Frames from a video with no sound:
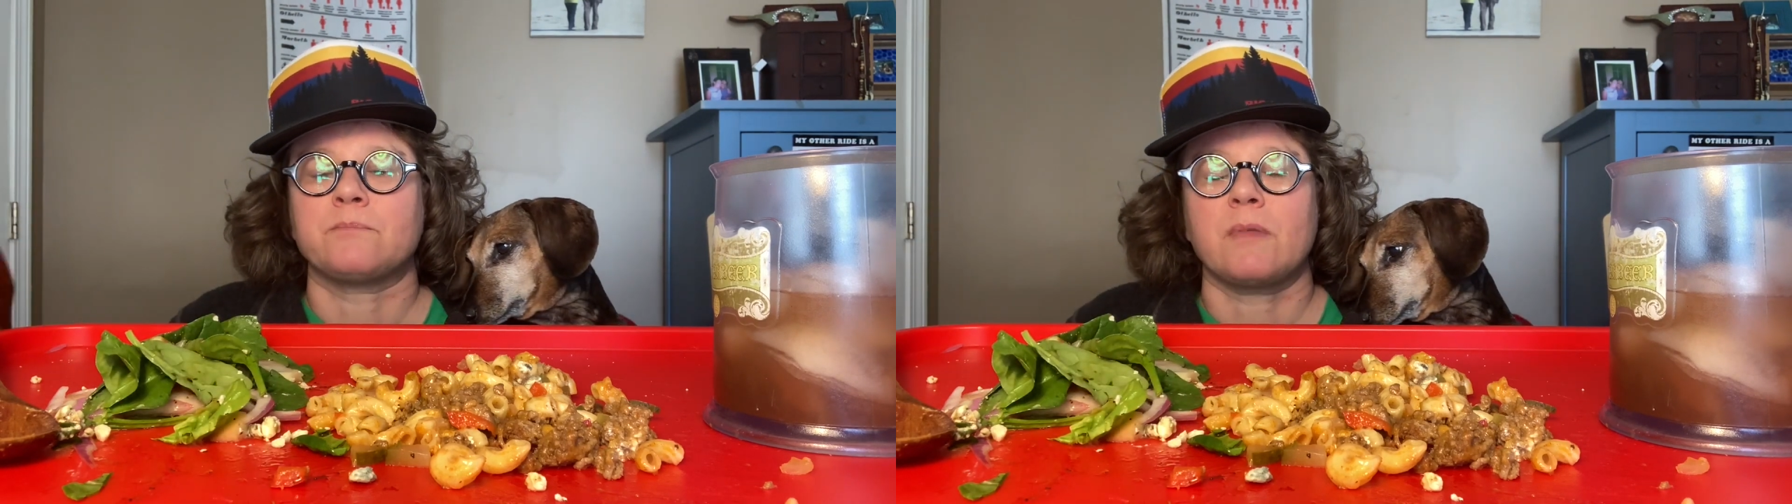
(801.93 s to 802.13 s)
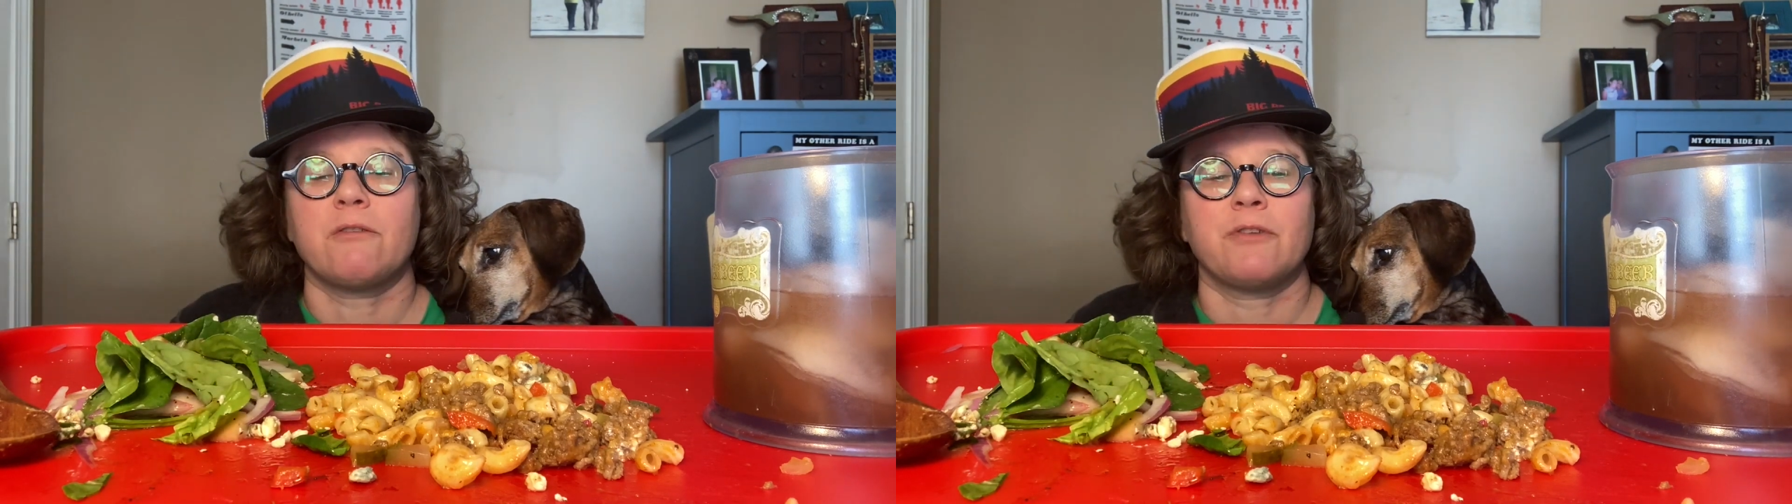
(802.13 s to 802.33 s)

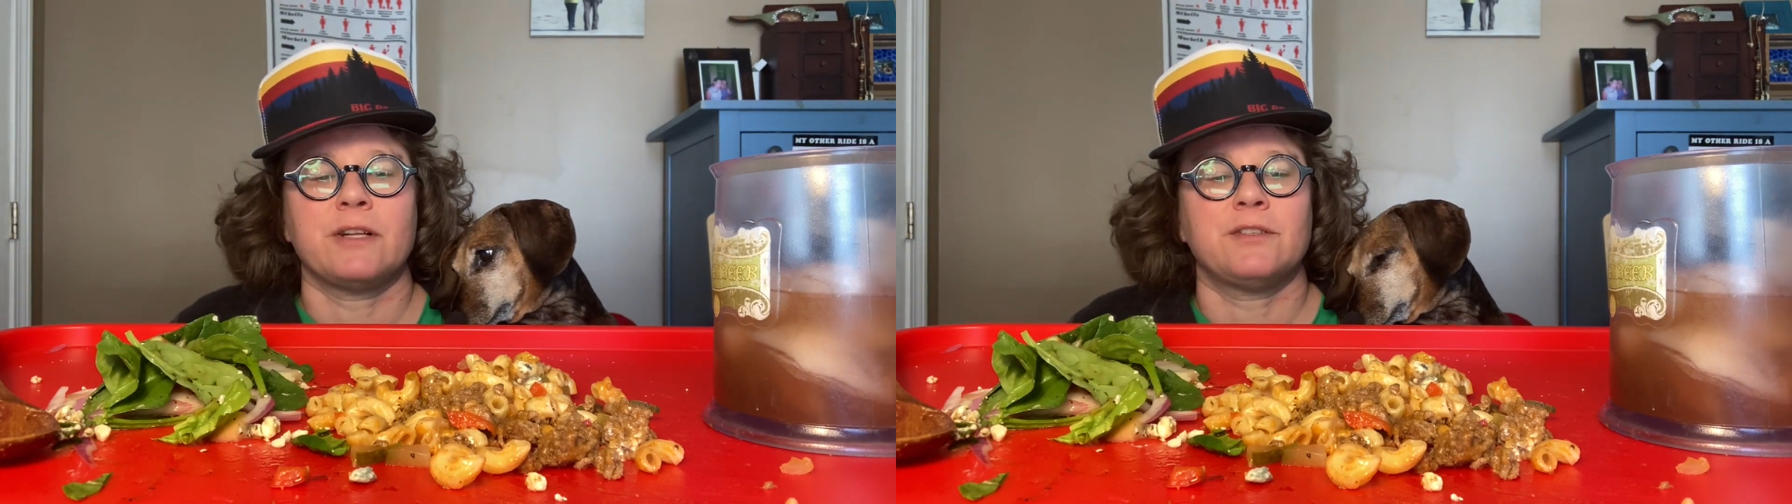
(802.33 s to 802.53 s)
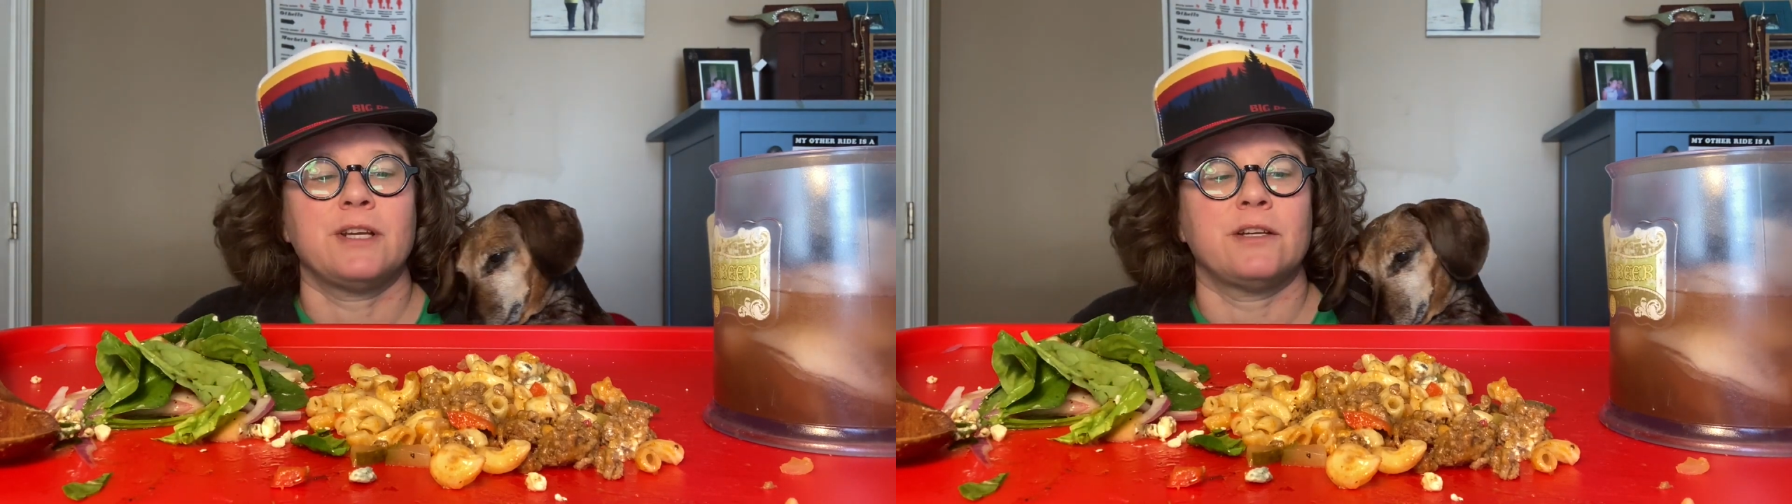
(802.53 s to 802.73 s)

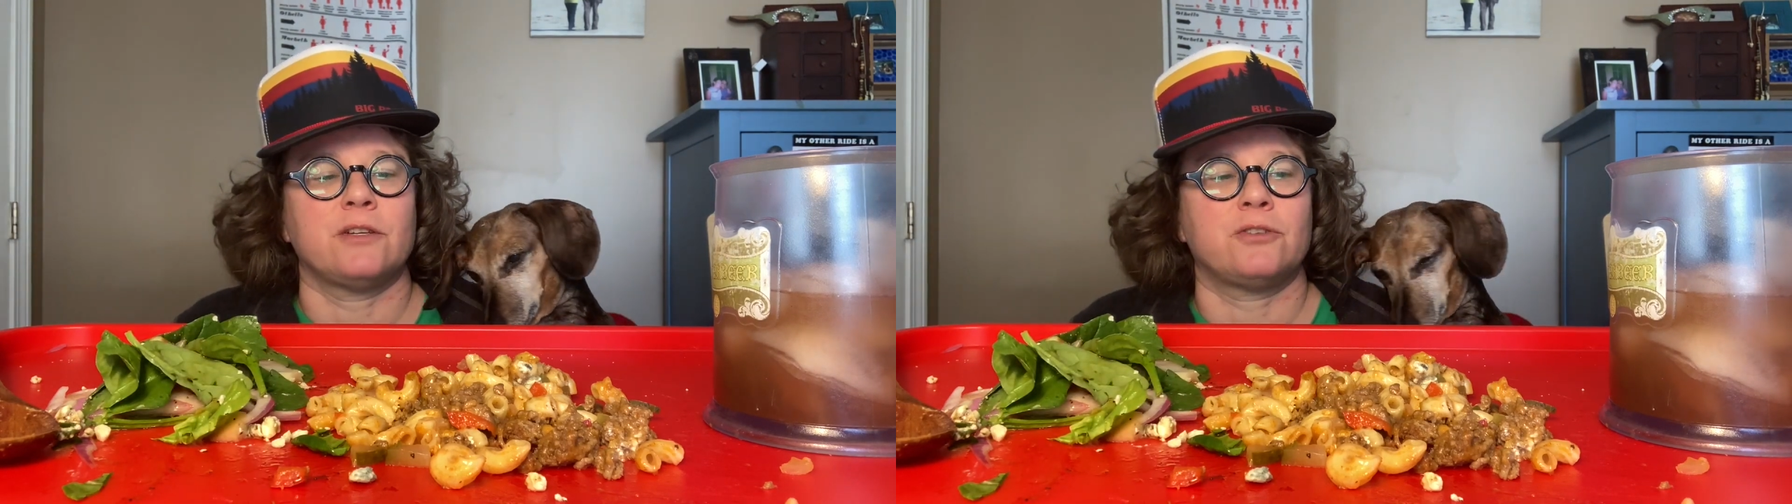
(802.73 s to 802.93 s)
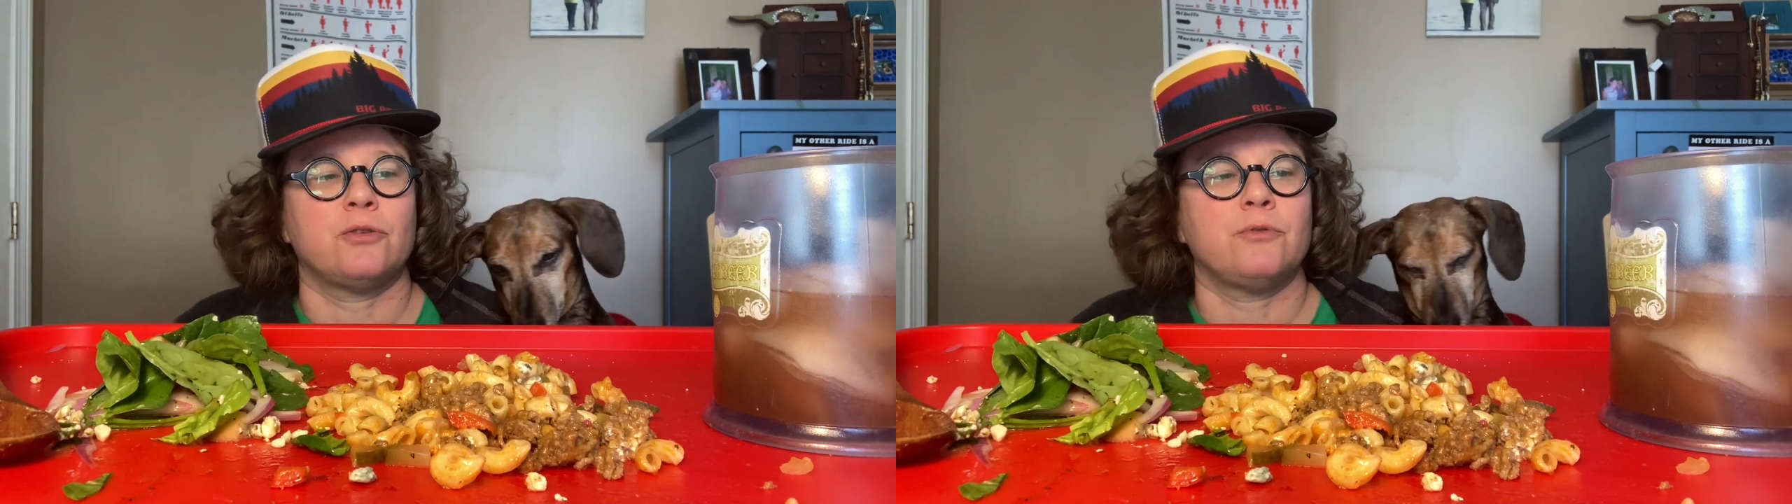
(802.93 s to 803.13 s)
Fran's getting a
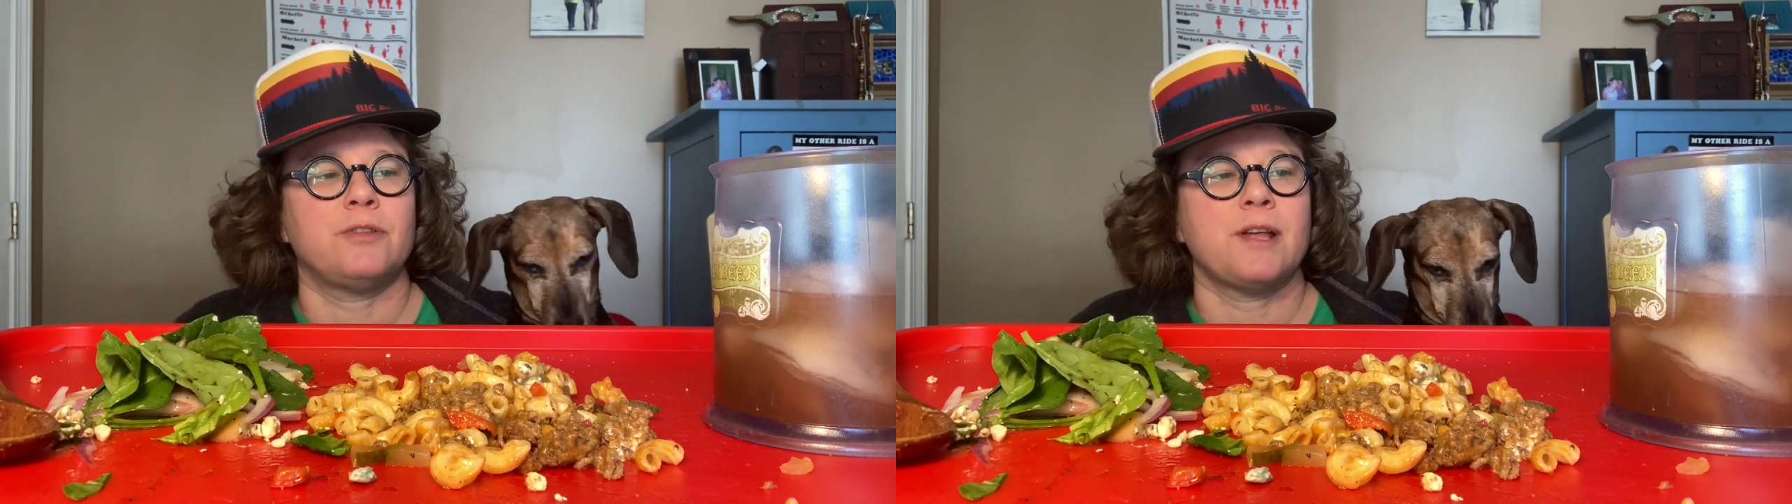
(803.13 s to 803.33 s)
tooth